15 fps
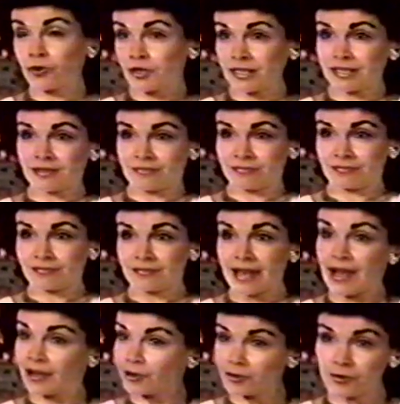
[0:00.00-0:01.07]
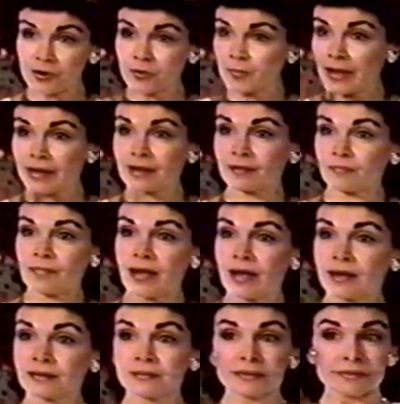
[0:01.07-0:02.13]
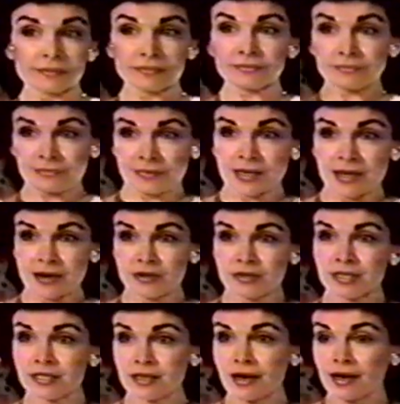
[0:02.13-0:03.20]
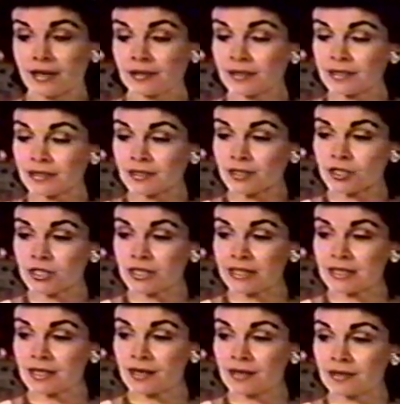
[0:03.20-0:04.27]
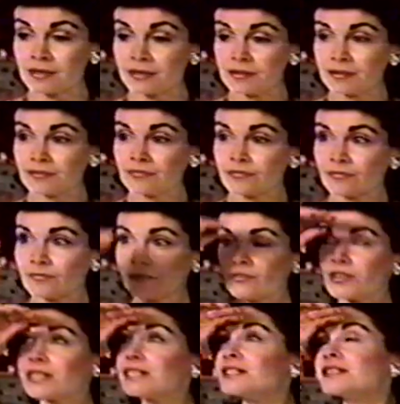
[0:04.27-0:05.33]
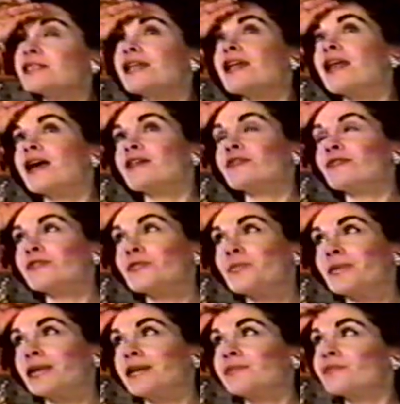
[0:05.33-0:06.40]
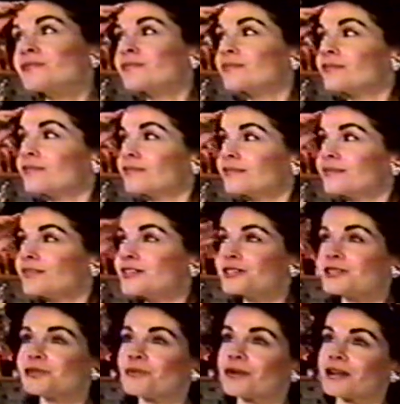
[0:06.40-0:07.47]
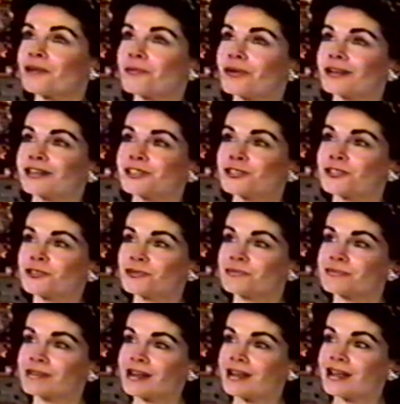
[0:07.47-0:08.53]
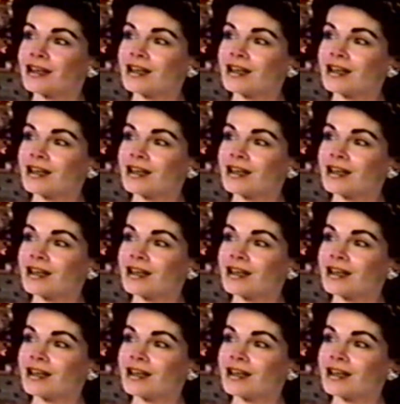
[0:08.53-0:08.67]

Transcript: of course, had her own makeup man and the hairstylist, and she said, this is the life for me. This is what I want to do.